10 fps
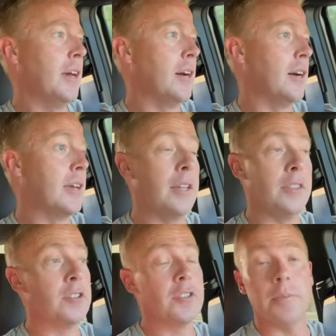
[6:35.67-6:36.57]
Uh,
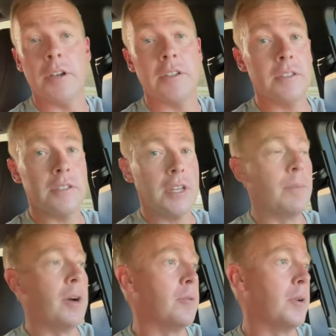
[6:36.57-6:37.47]
and they're still married to this
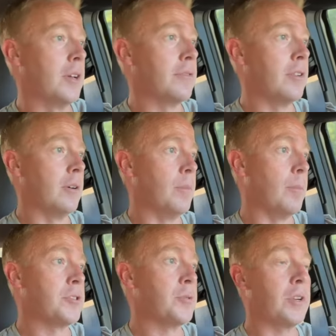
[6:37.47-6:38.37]
day, by the way, um,
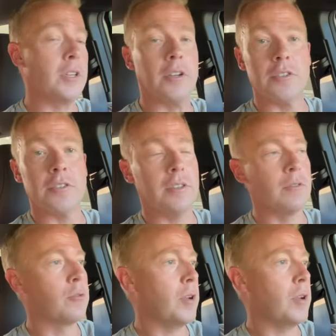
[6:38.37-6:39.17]
almost twenty years.